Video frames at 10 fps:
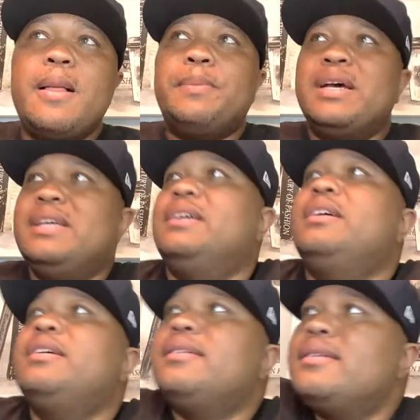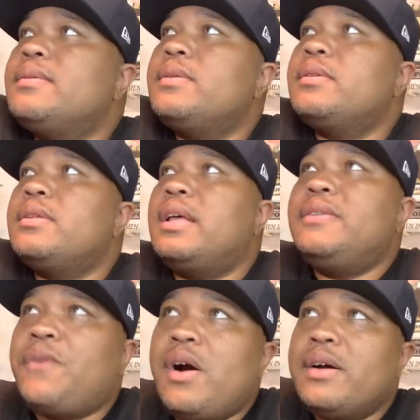but
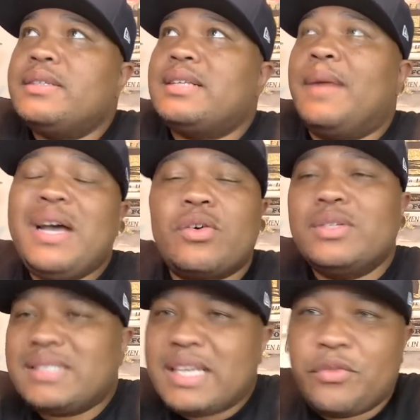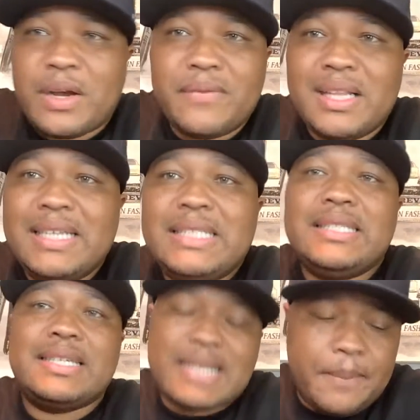as far as, I'm not going to say revelation
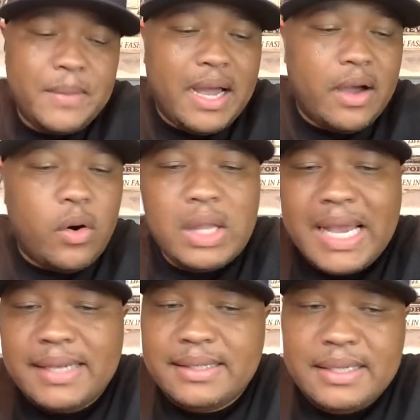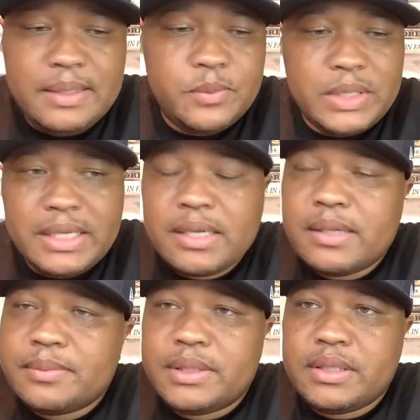because I'm not all that deep when it
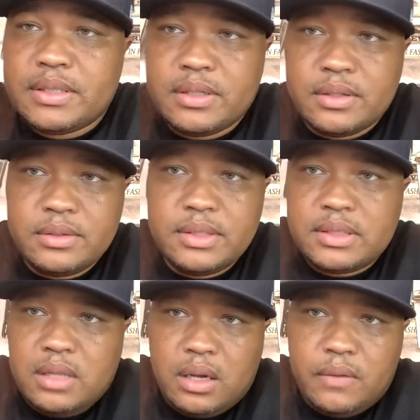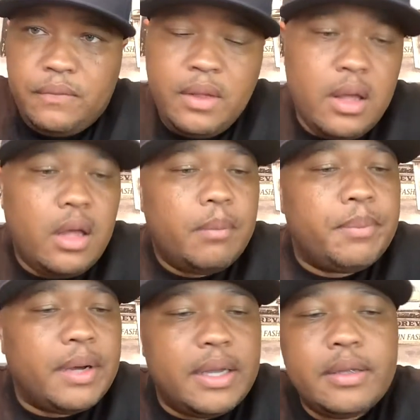comes to this stuff.
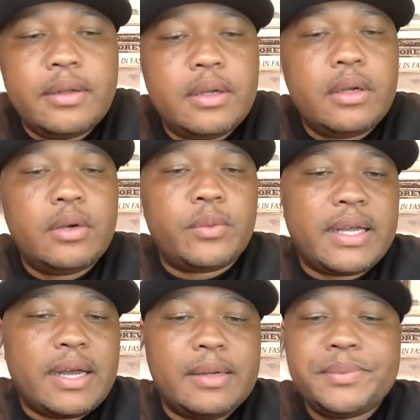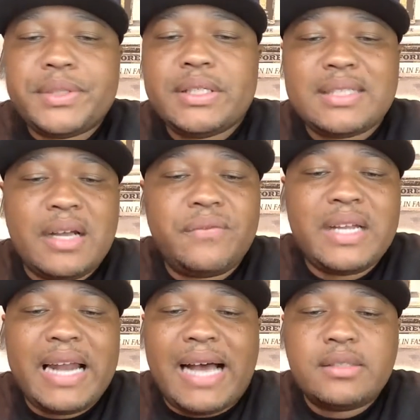But when it comes to stuff
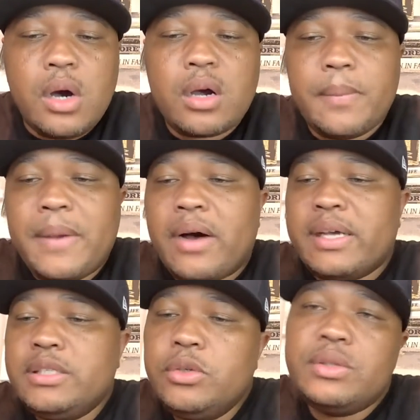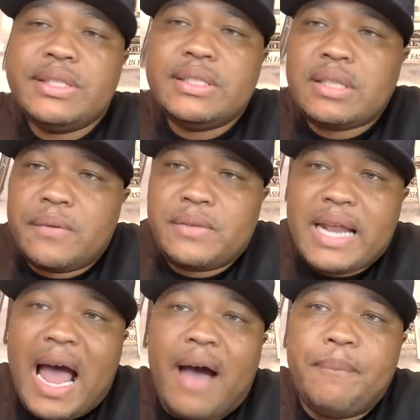that I talk about, it's usually stuff
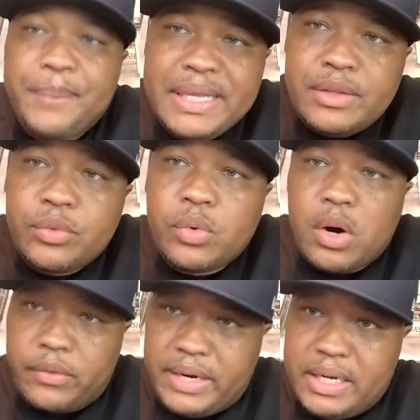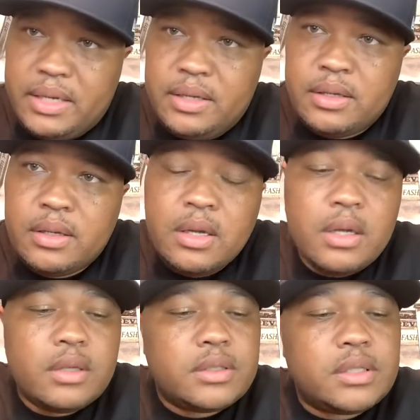that I've been through already.
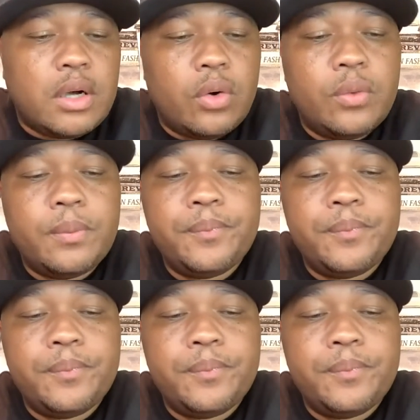So